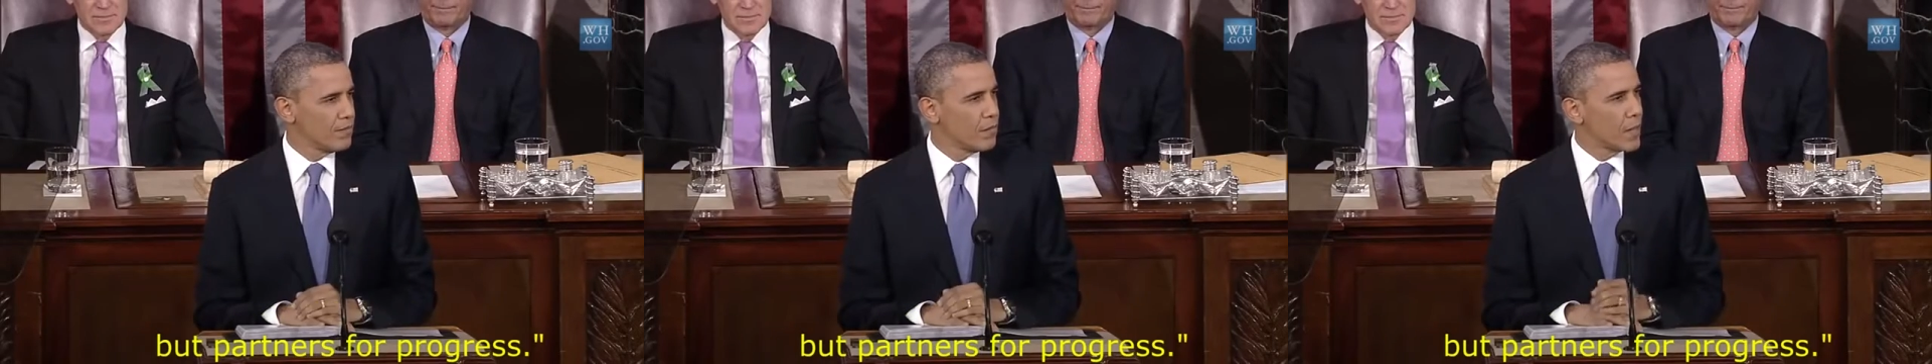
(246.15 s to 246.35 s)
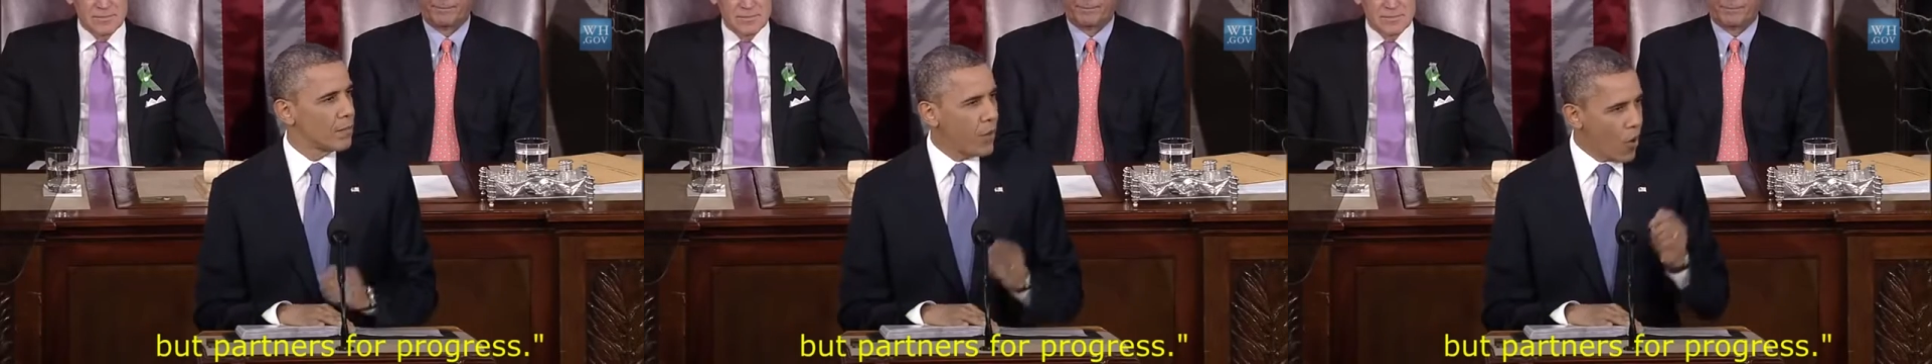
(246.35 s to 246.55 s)

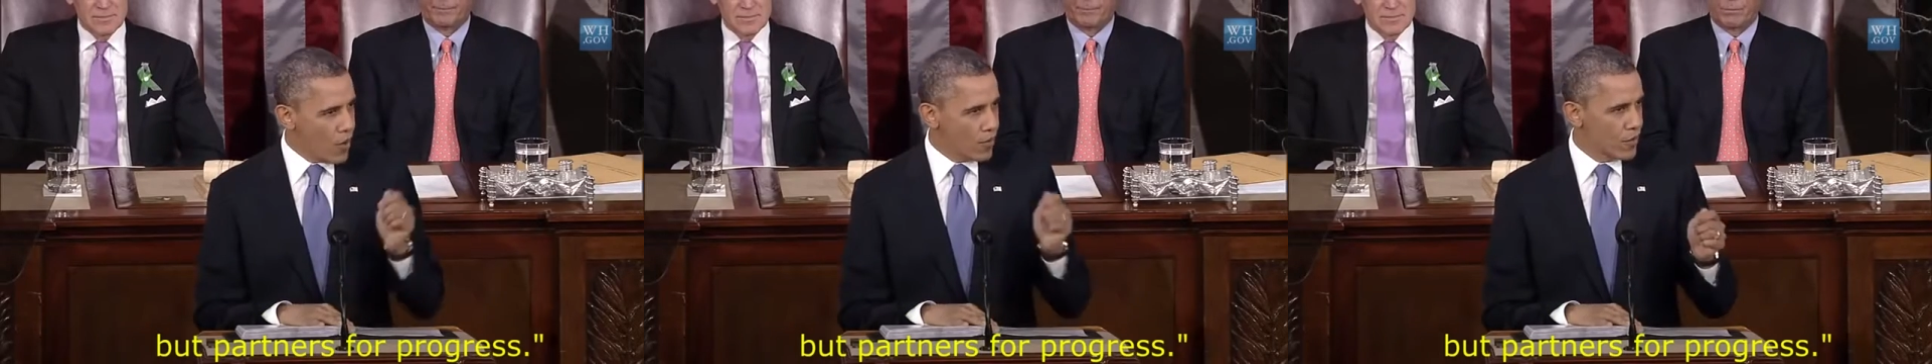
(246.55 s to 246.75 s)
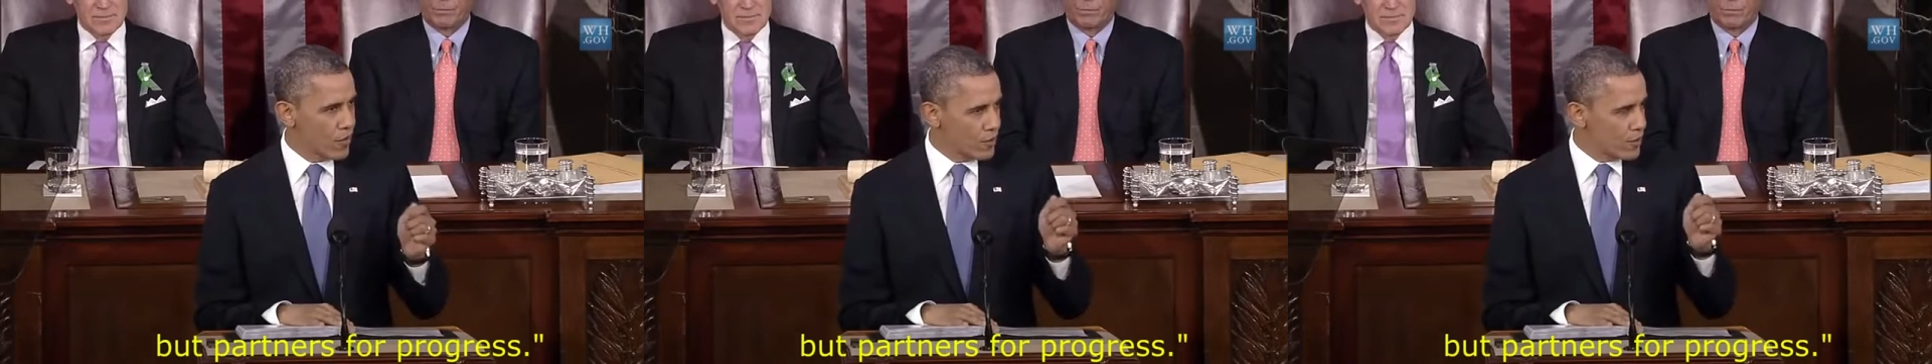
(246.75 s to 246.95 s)
but
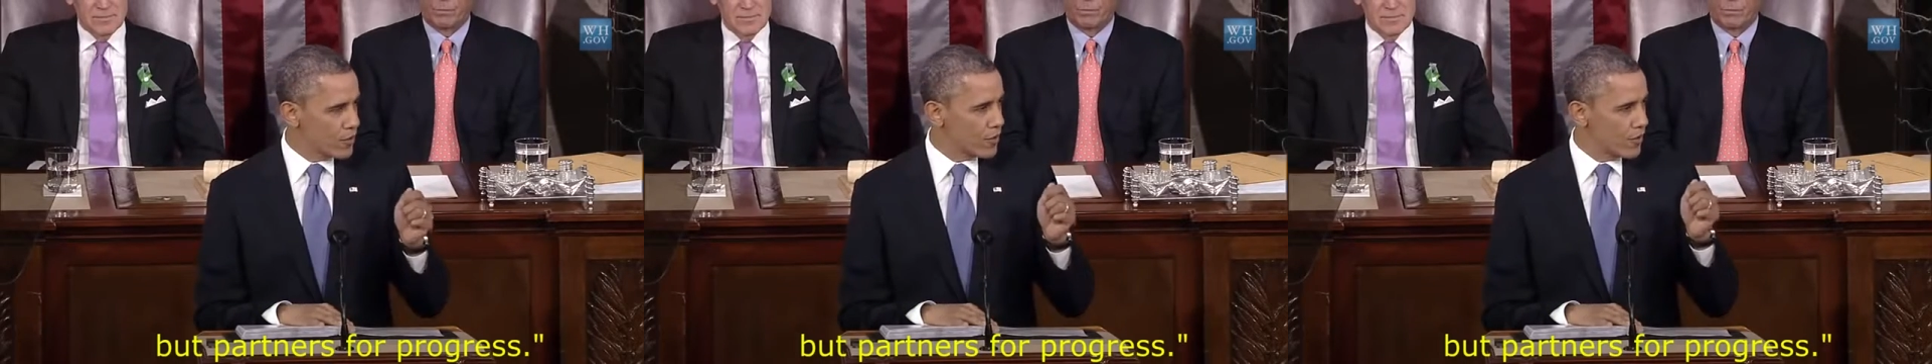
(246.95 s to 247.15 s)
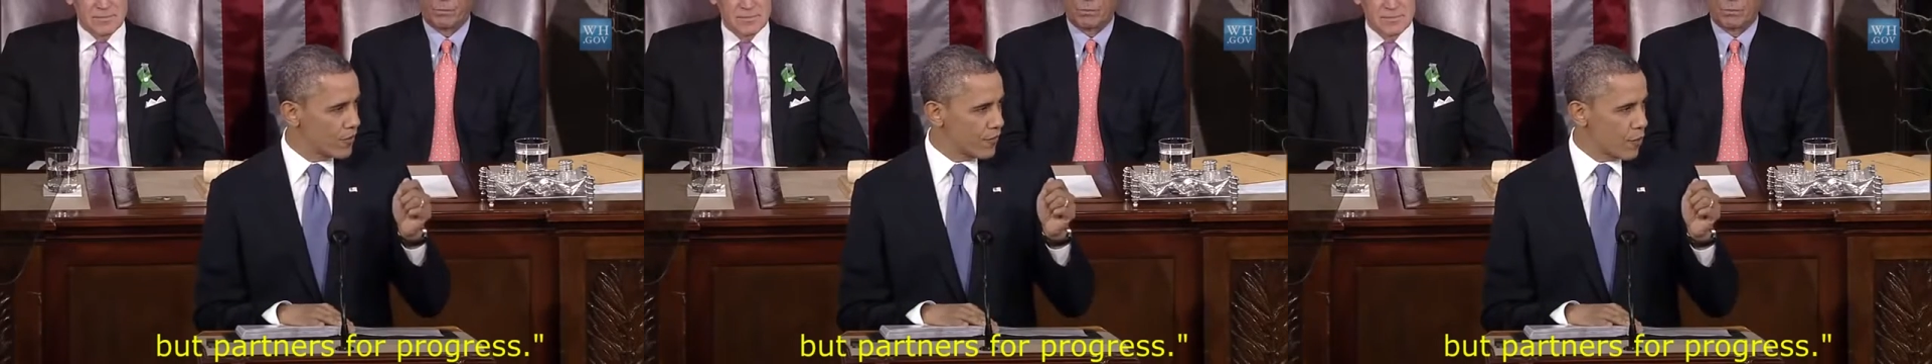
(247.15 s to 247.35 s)

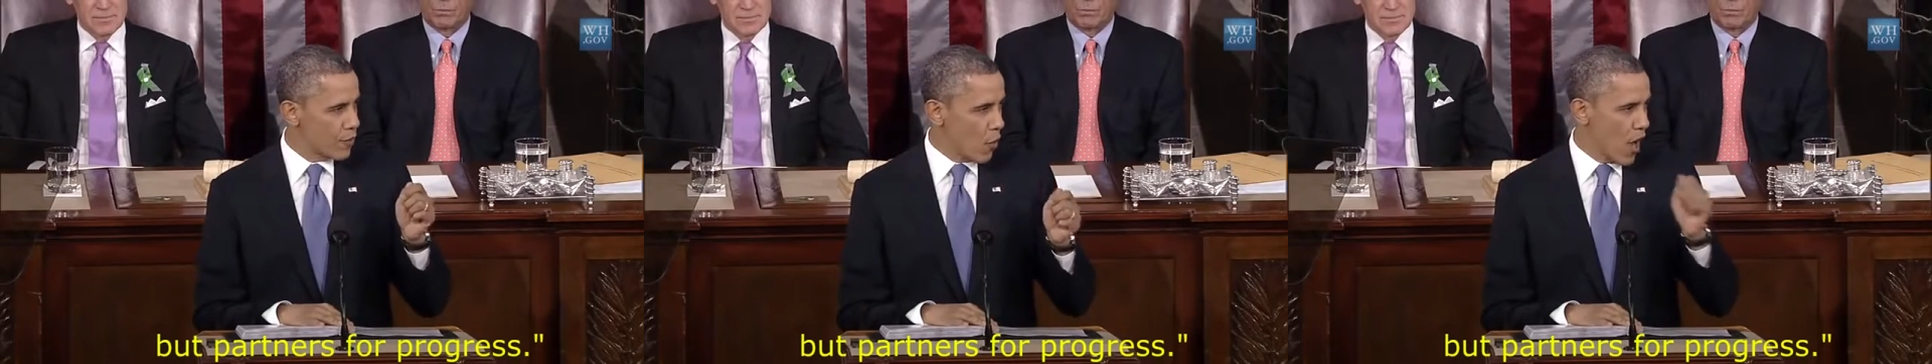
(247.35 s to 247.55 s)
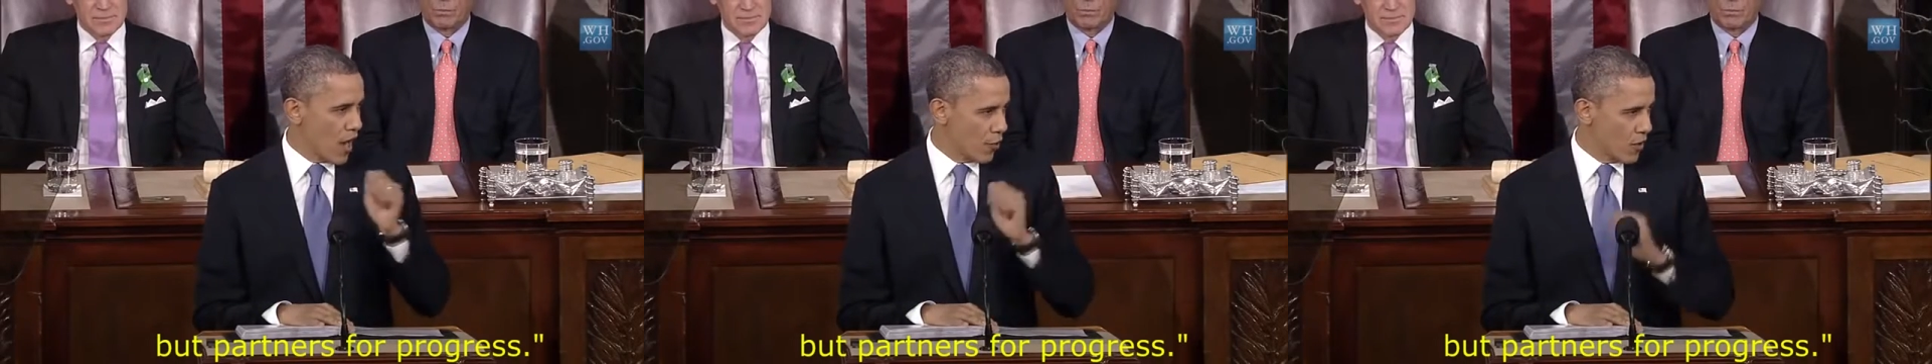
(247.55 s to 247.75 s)
partners for
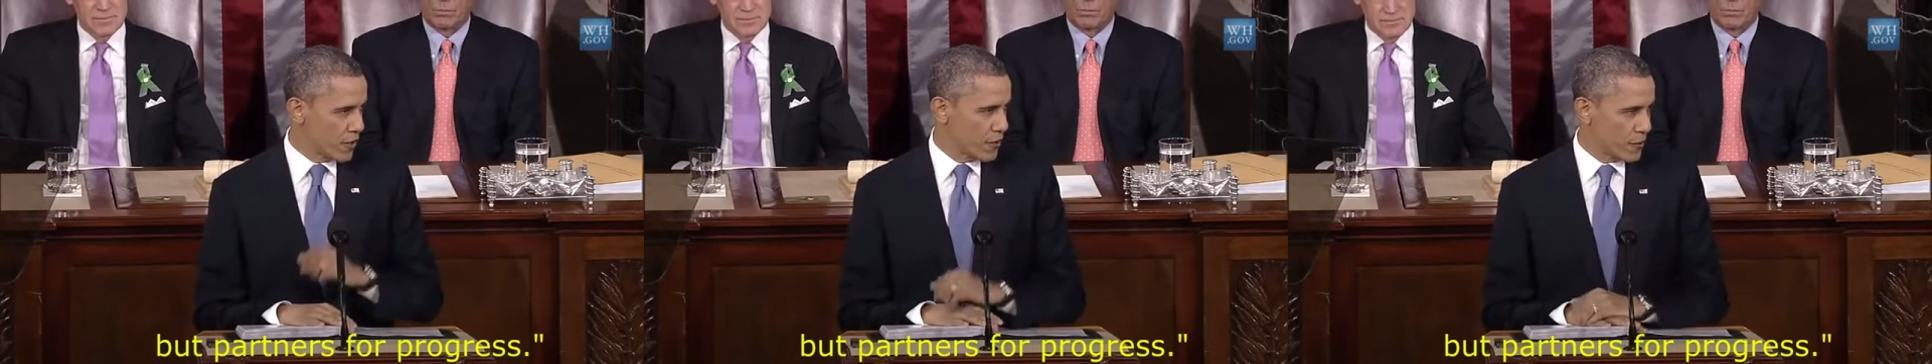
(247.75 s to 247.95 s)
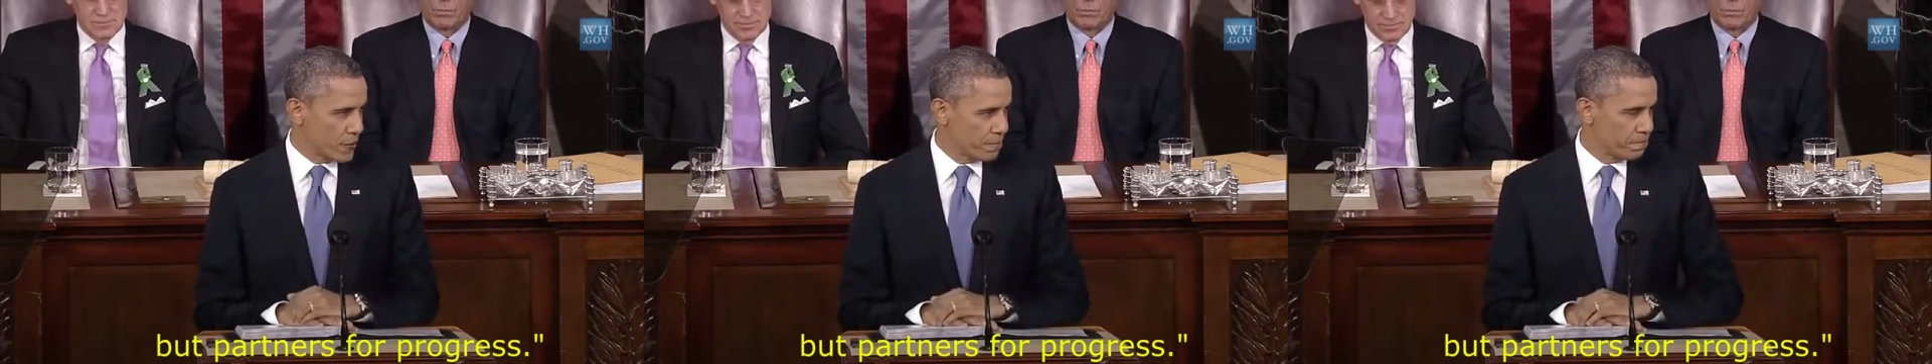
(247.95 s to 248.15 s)

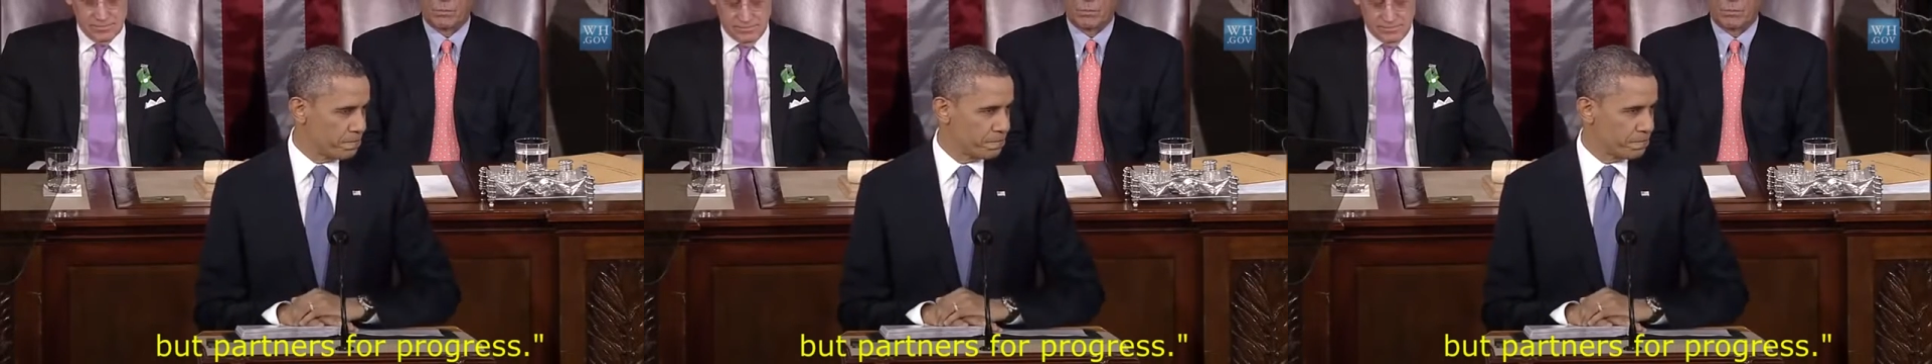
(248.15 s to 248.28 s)
progress.